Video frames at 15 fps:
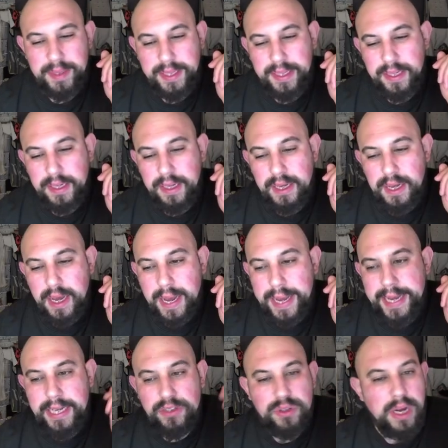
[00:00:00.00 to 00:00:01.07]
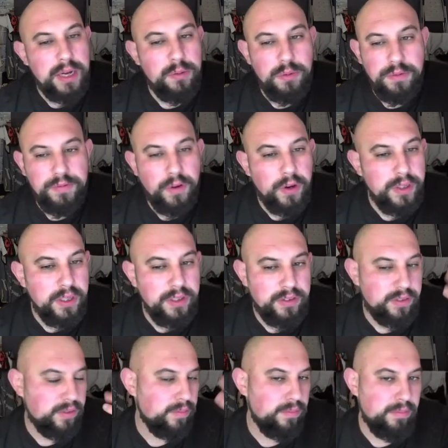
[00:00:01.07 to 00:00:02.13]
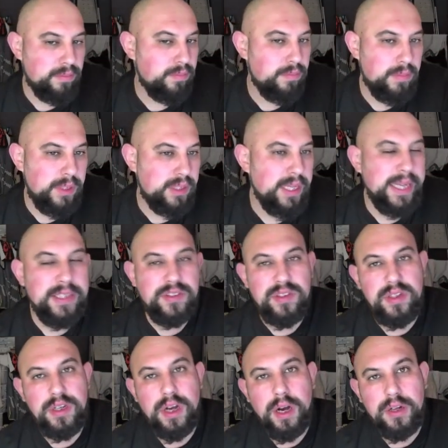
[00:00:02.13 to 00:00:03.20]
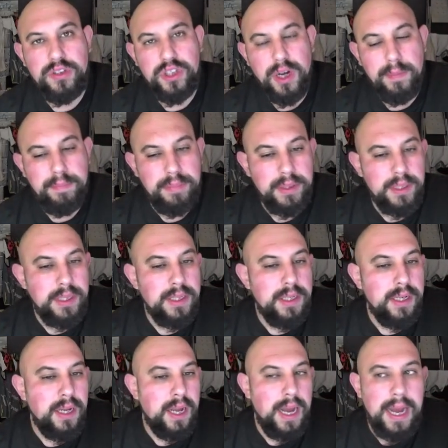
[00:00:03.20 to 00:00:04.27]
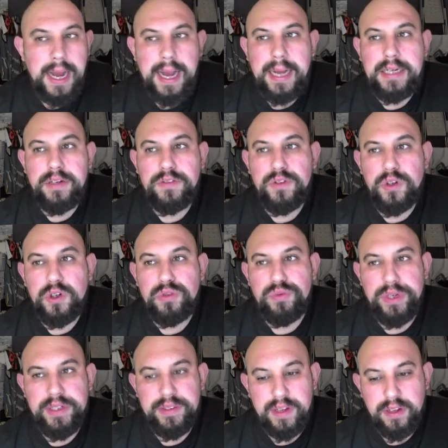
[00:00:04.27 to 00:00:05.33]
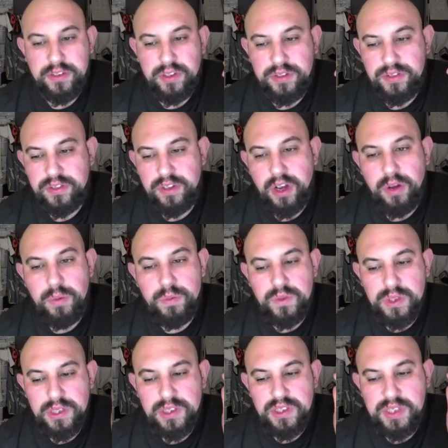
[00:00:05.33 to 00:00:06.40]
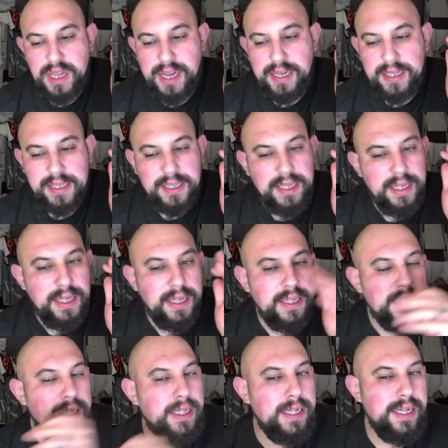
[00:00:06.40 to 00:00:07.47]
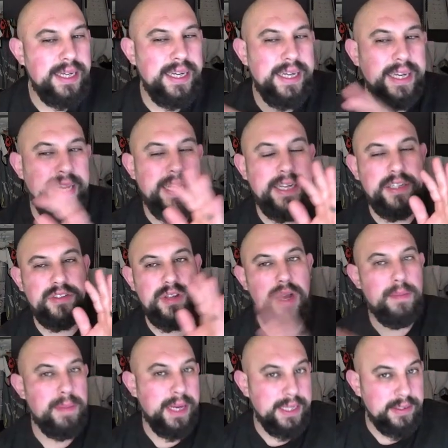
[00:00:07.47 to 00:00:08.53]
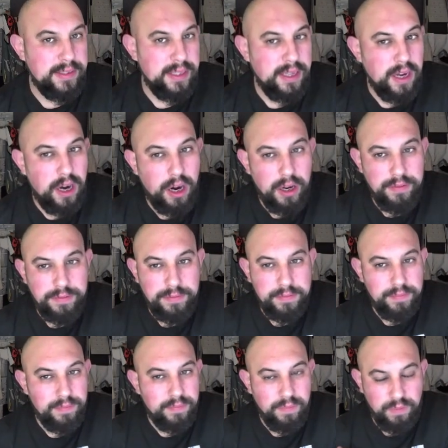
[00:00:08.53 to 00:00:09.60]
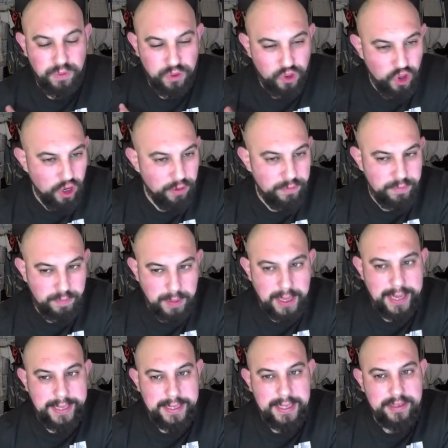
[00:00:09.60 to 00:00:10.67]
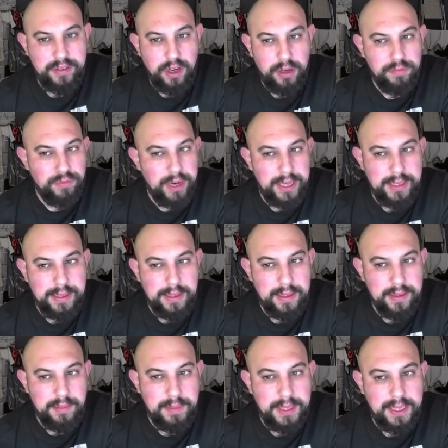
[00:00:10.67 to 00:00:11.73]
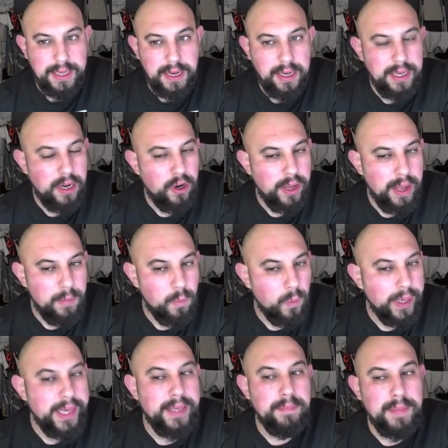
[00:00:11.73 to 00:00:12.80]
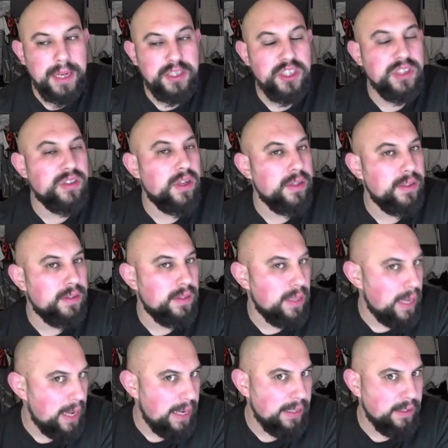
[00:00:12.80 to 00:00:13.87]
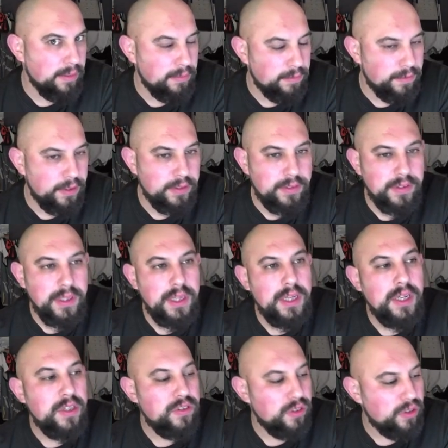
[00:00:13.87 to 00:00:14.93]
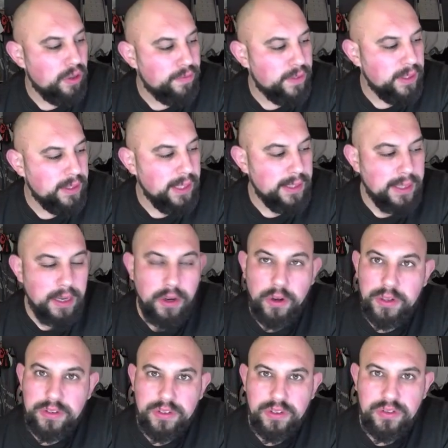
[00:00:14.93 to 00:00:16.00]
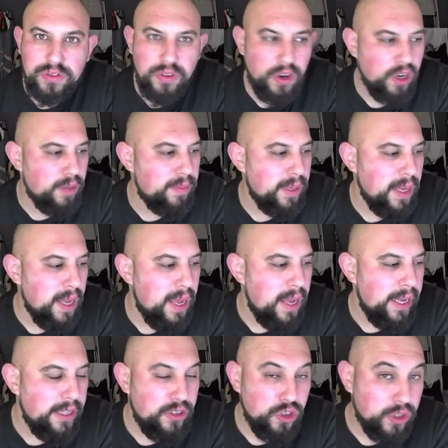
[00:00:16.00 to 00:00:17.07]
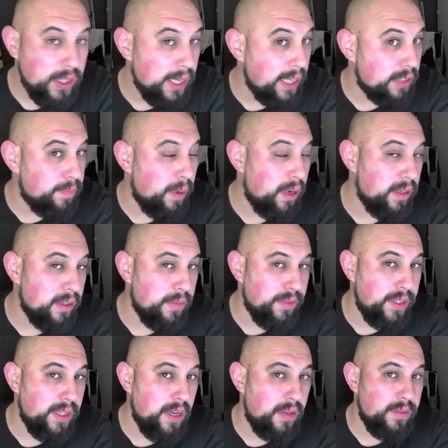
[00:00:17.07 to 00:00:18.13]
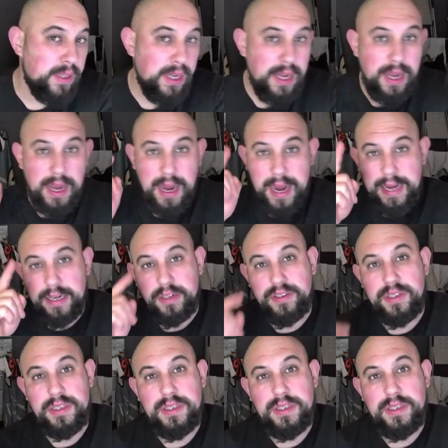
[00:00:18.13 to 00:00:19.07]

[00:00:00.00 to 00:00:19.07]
E-Drought will find us as an instant Garchomp. And of course, Research. So this deck is amazing. I've loved playing this on Ranked at the minute, and I am winning matches hand and foot. So don't forget to hit that like and subscribe. Enjoy the next part of the video, and I'll see you then.